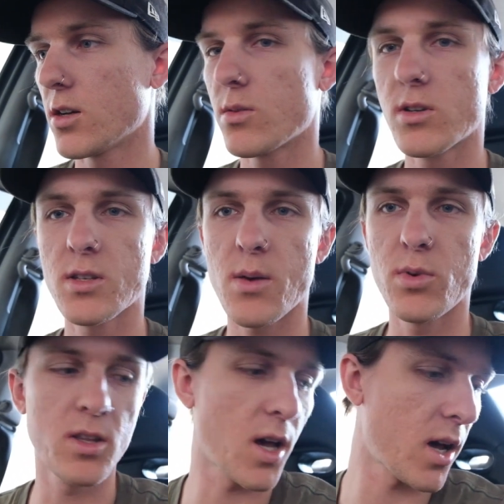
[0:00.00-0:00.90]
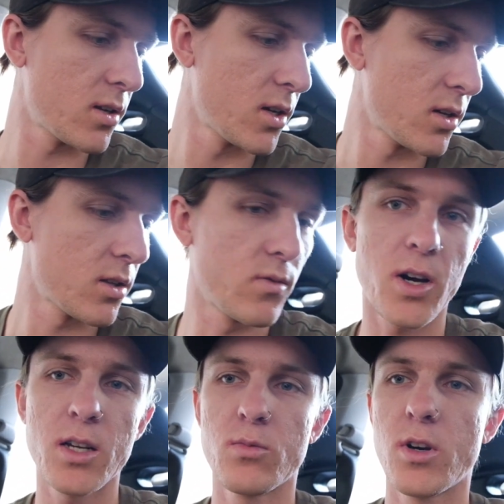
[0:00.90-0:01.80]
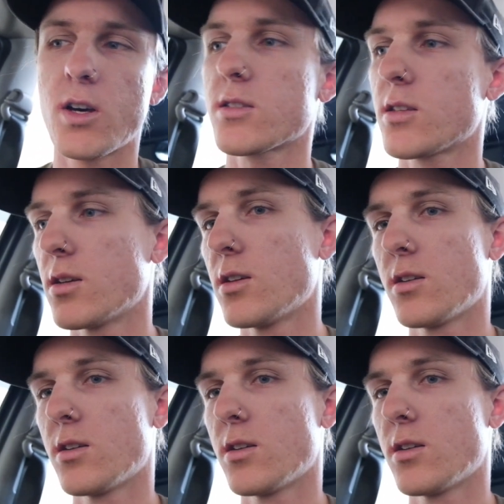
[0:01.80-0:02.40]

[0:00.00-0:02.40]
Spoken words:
I'm just happy that the Vident worked.